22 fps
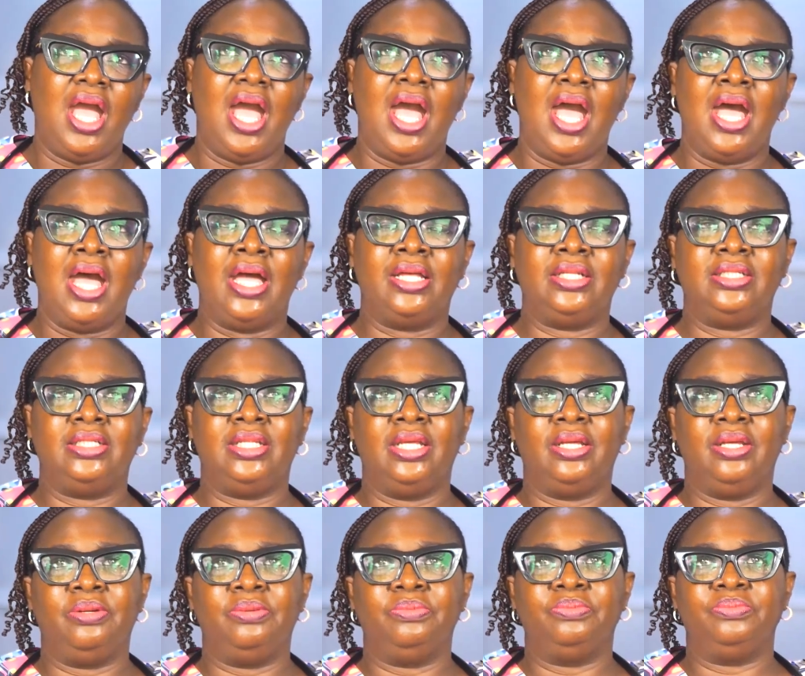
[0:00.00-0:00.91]

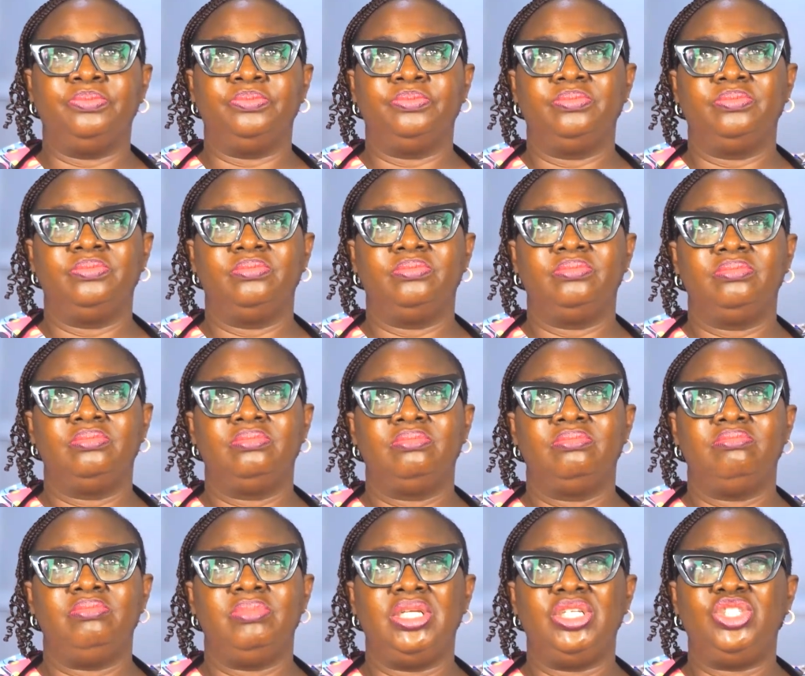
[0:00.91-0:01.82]
And
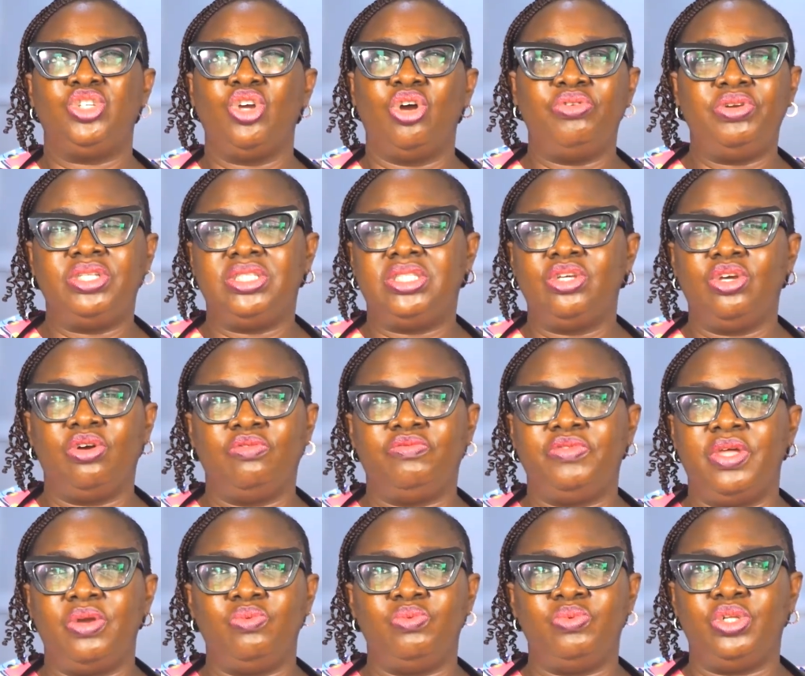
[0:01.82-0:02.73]
majority of
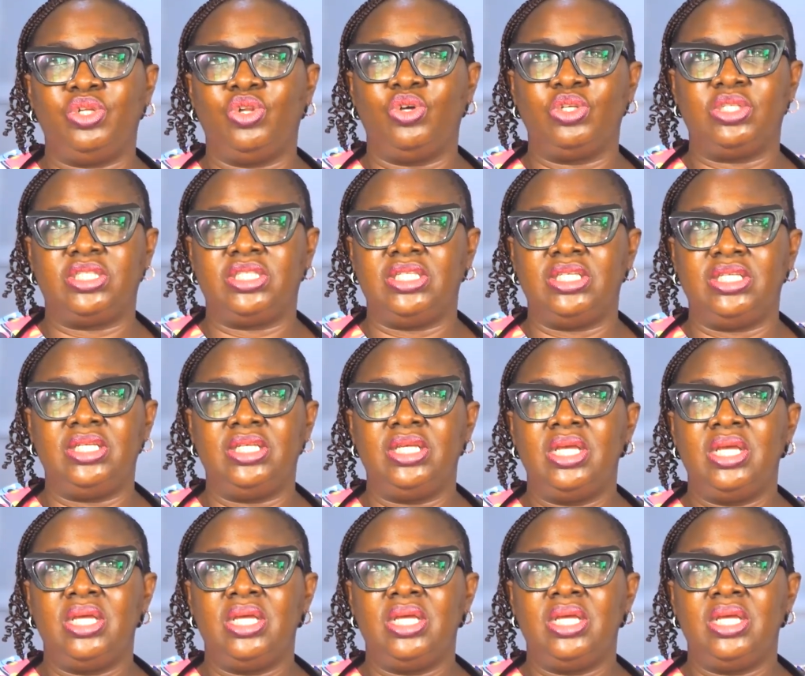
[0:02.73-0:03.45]
them will not see